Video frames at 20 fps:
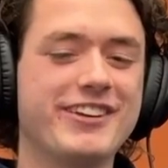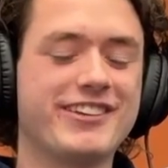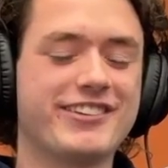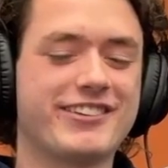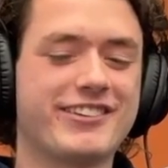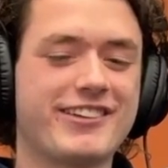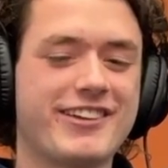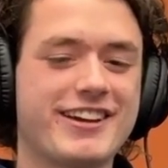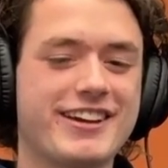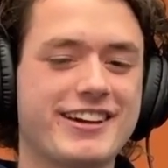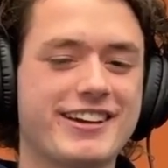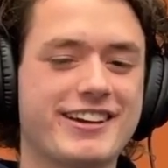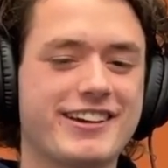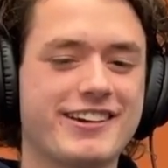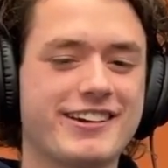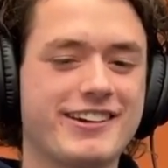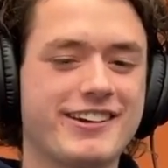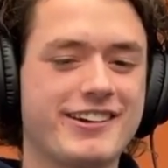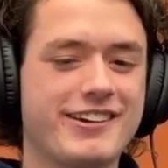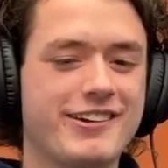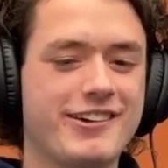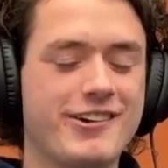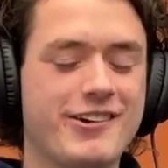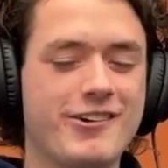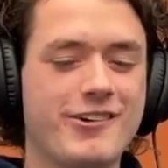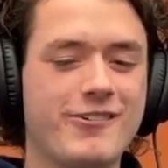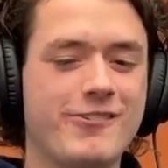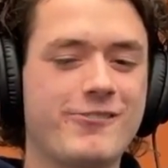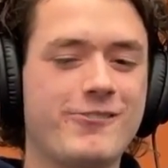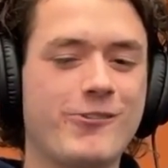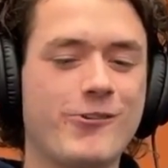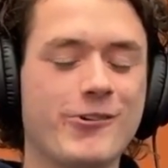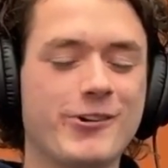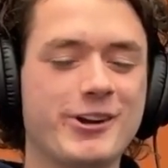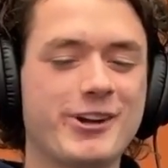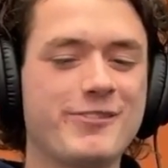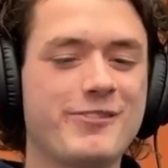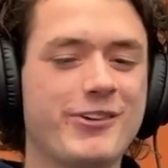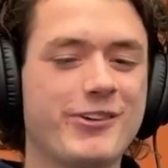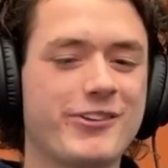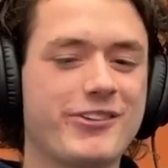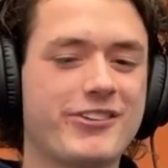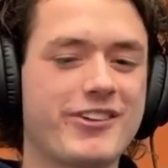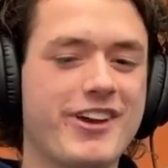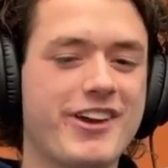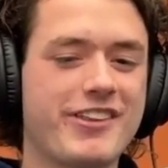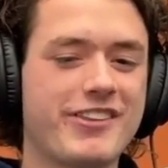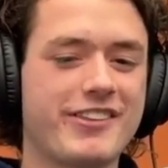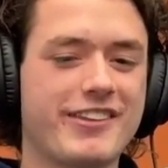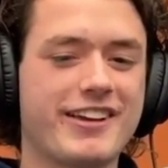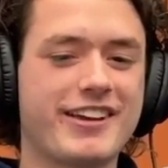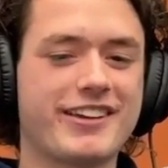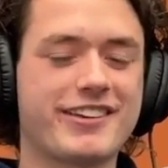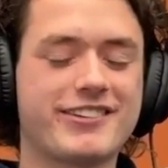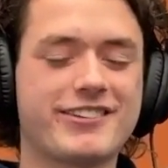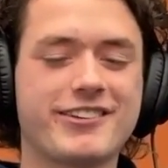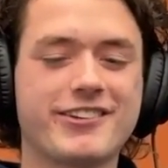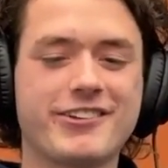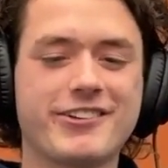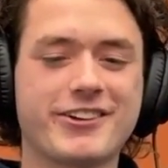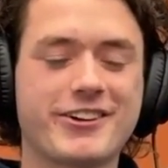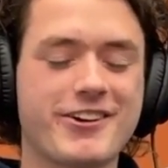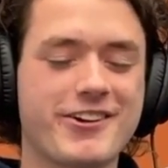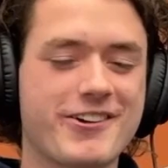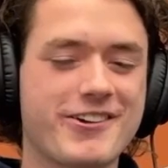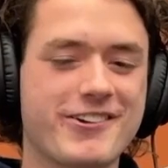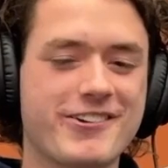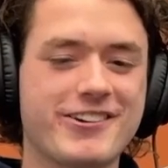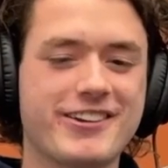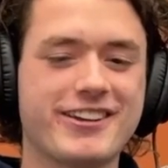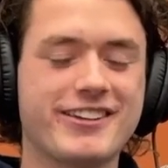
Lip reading: is like 40% like silicone.